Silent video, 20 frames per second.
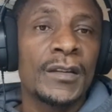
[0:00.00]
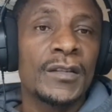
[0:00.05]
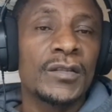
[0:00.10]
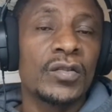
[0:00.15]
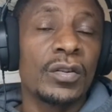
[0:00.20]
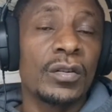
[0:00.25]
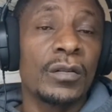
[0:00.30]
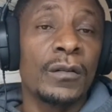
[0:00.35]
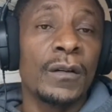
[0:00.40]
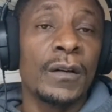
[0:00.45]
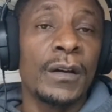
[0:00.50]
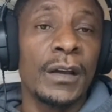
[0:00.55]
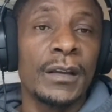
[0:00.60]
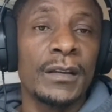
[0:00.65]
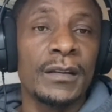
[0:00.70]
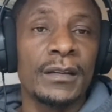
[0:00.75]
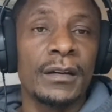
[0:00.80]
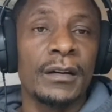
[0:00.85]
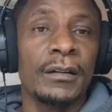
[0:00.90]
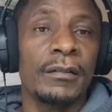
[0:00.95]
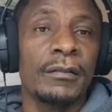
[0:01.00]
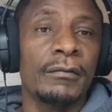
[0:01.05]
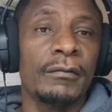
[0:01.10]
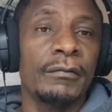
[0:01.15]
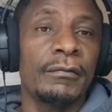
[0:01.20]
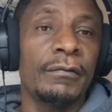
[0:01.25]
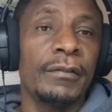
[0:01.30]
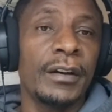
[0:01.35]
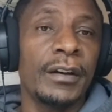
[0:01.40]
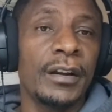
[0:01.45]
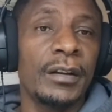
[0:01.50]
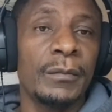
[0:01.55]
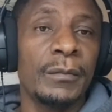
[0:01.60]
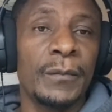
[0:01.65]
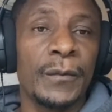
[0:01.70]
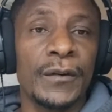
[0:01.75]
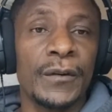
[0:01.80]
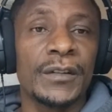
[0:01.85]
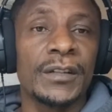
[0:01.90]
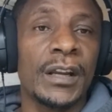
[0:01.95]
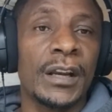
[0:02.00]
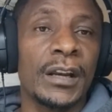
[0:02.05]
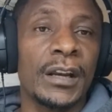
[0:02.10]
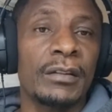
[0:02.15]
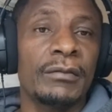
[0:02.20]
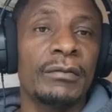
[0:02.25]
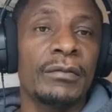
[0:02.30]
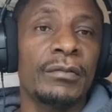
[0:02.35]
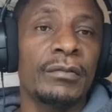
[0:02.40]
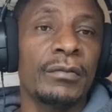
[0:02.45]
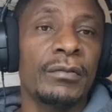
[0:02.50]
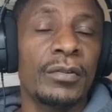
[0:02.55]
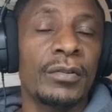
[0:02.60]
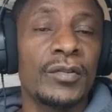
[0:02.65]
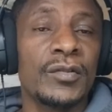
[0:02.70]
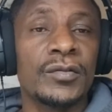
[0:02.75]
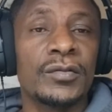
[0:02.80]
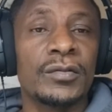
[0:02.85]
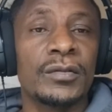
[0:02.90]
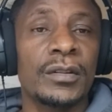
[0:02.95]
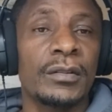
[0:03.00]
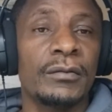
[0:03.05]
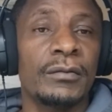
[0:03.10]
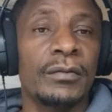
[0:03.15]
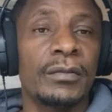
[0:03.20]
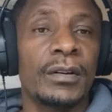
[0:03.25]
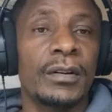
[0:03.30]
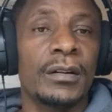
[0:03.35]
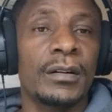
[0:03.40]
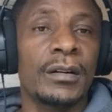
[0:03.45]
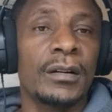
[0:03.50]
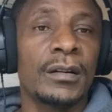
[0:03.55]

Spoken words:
So it's very important, if you